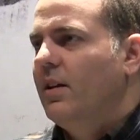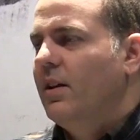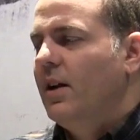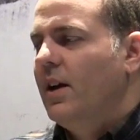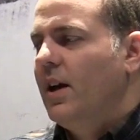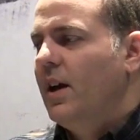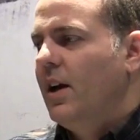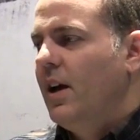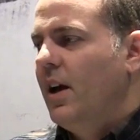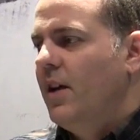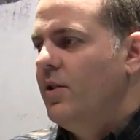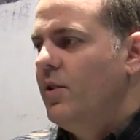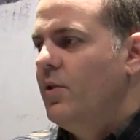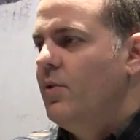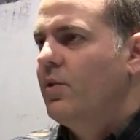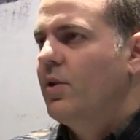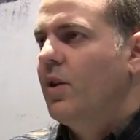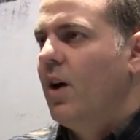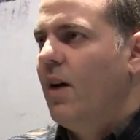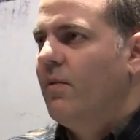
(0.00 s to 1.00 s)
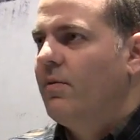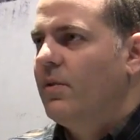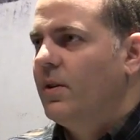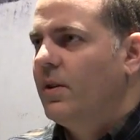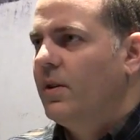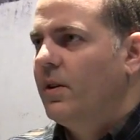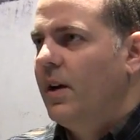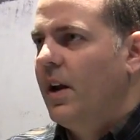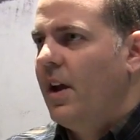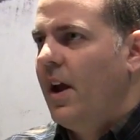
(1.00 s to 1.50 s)
a new
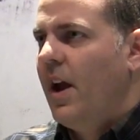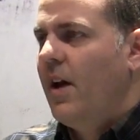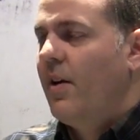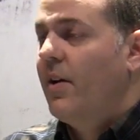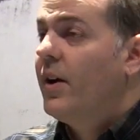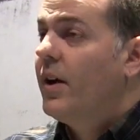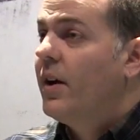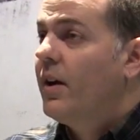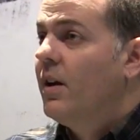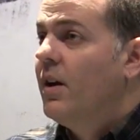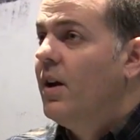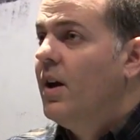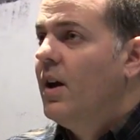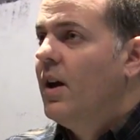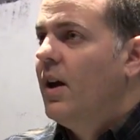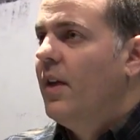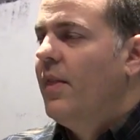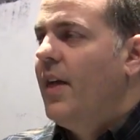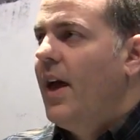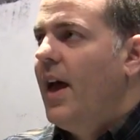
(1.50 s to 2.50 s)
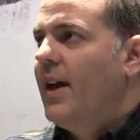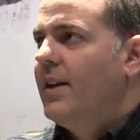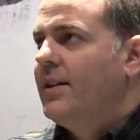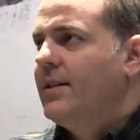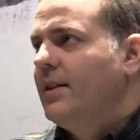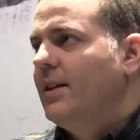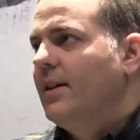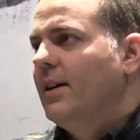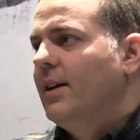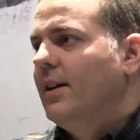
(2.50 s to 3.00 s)
cover area
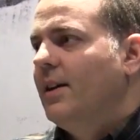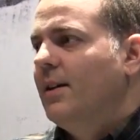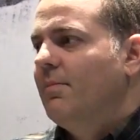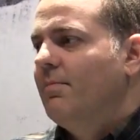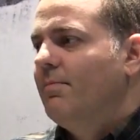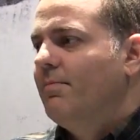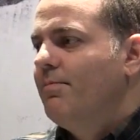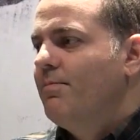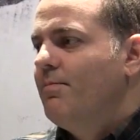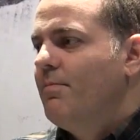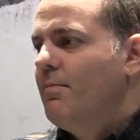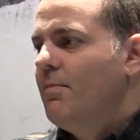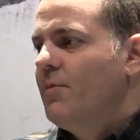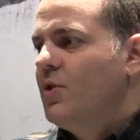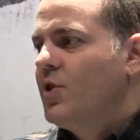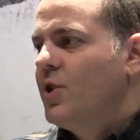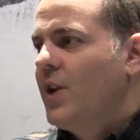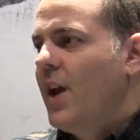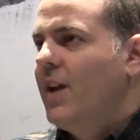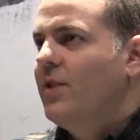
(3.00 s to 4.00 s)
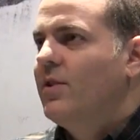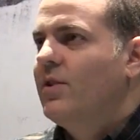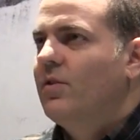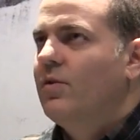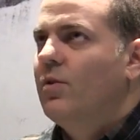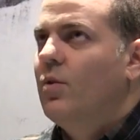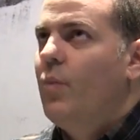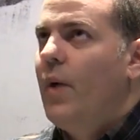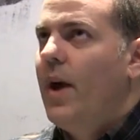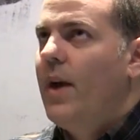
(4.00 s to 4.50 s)
that
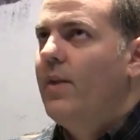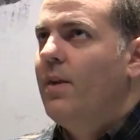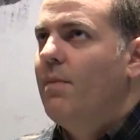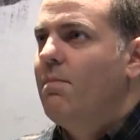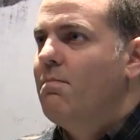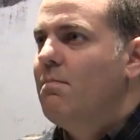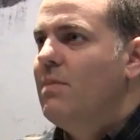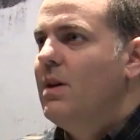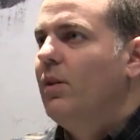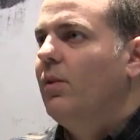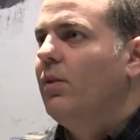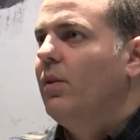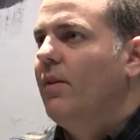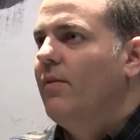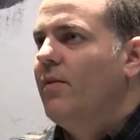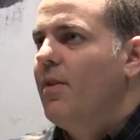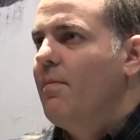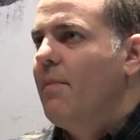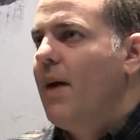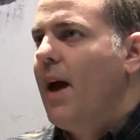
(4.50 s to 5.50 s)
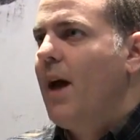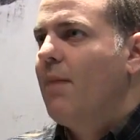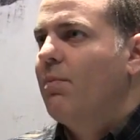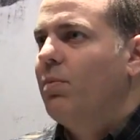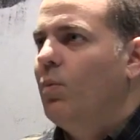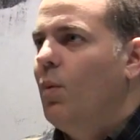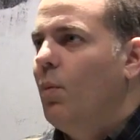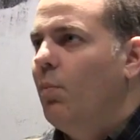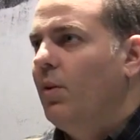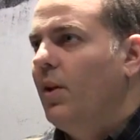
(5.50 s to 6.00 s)
changes the way the middle of the
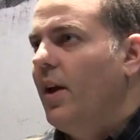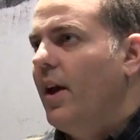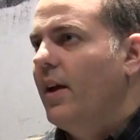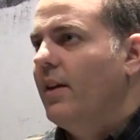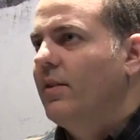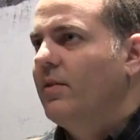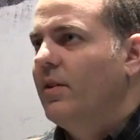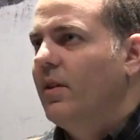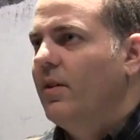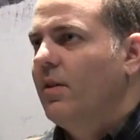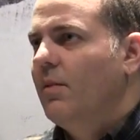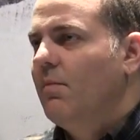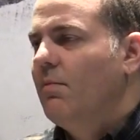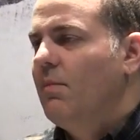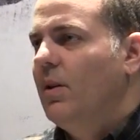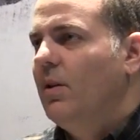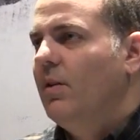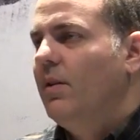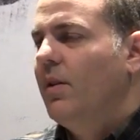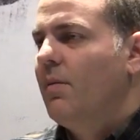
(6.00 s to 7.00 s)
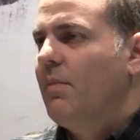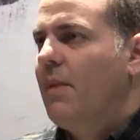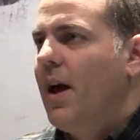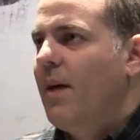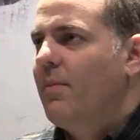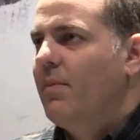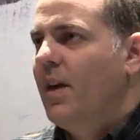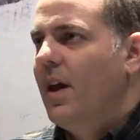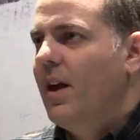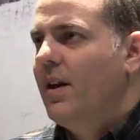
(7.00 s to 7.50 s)
map will play. So the middle of the
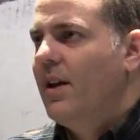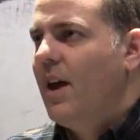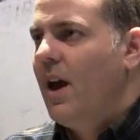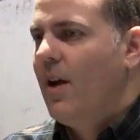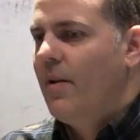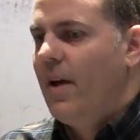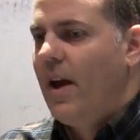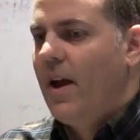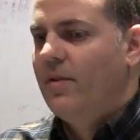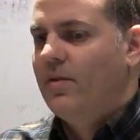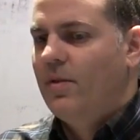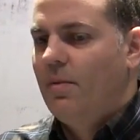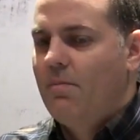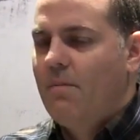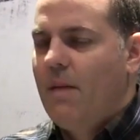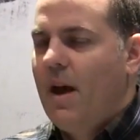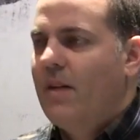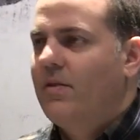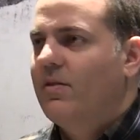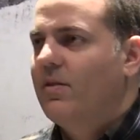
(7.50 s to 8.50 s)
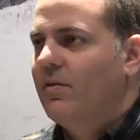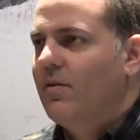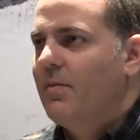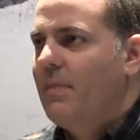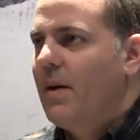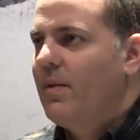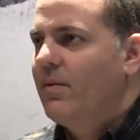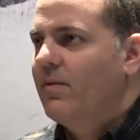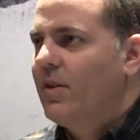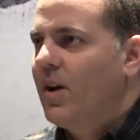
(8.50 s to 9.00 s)
map then now has a massive
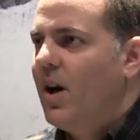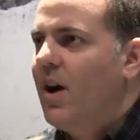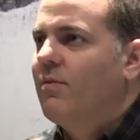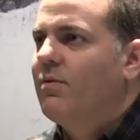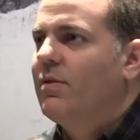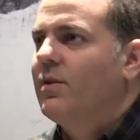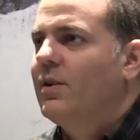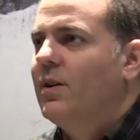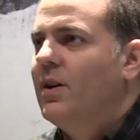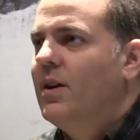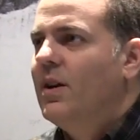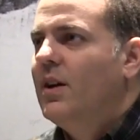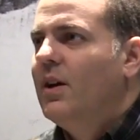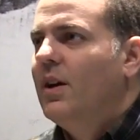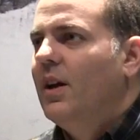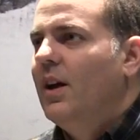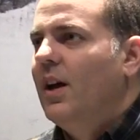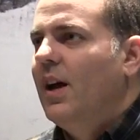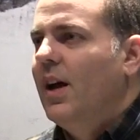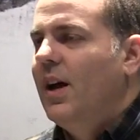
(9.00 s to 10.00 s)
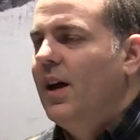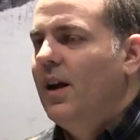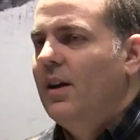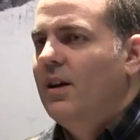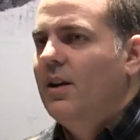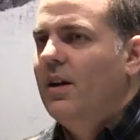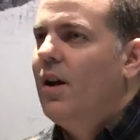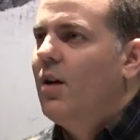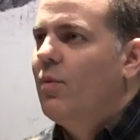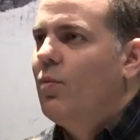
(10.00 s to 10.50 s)
amount of cover
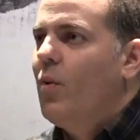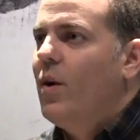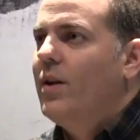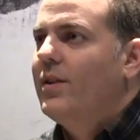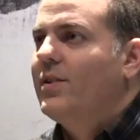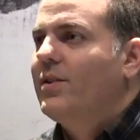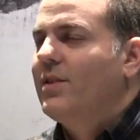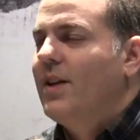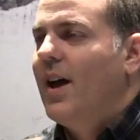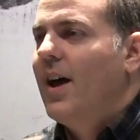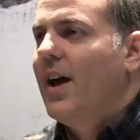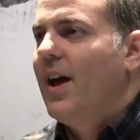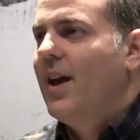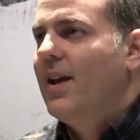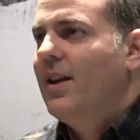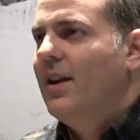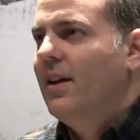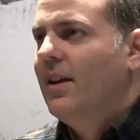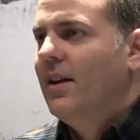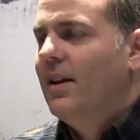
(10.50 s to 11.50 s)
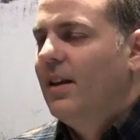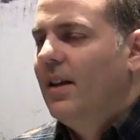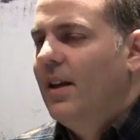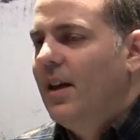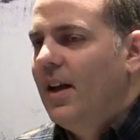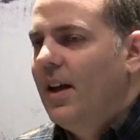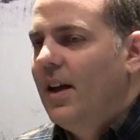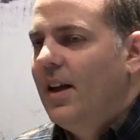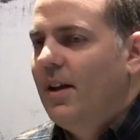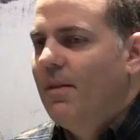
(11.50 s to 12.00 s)
on one side
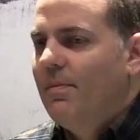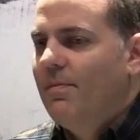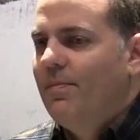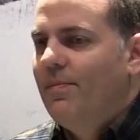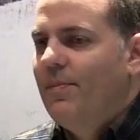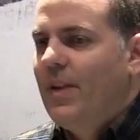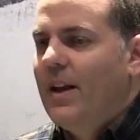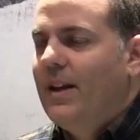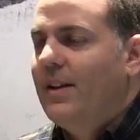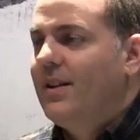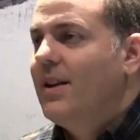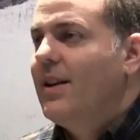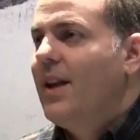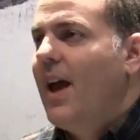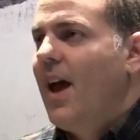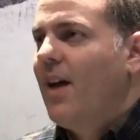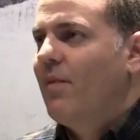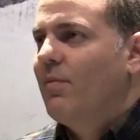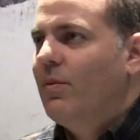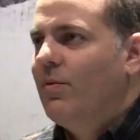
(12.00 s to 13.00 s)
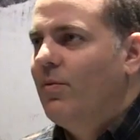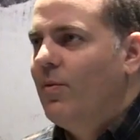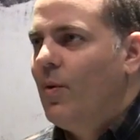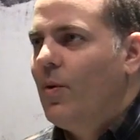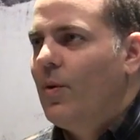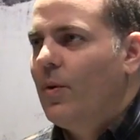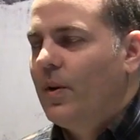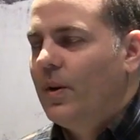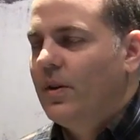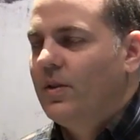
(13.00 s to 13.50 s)
that it didn't have
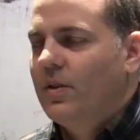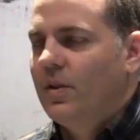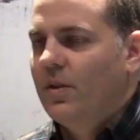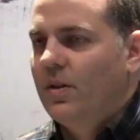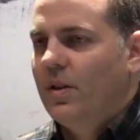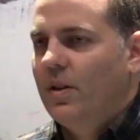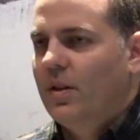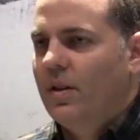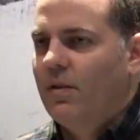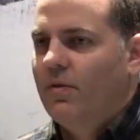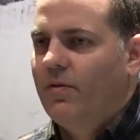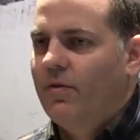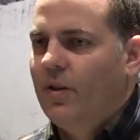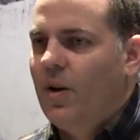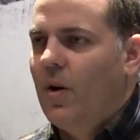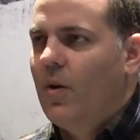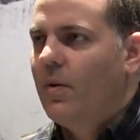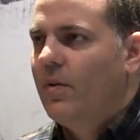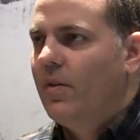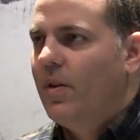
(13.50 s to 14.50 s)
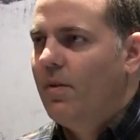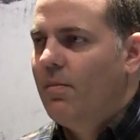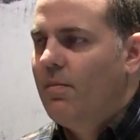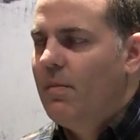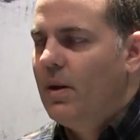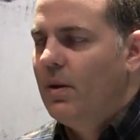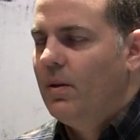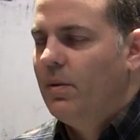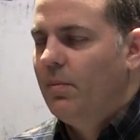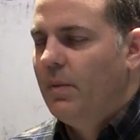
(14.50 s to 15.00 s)
before, and so the flow of the
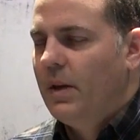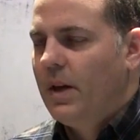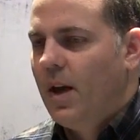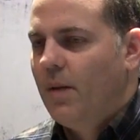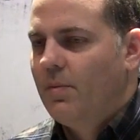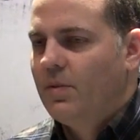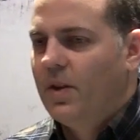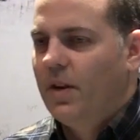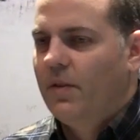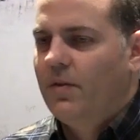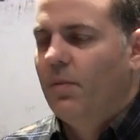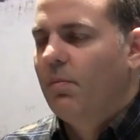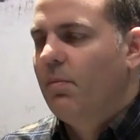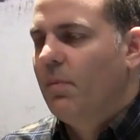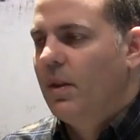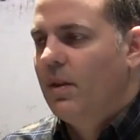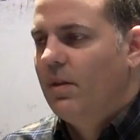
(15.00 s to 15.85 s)
middle becomes different.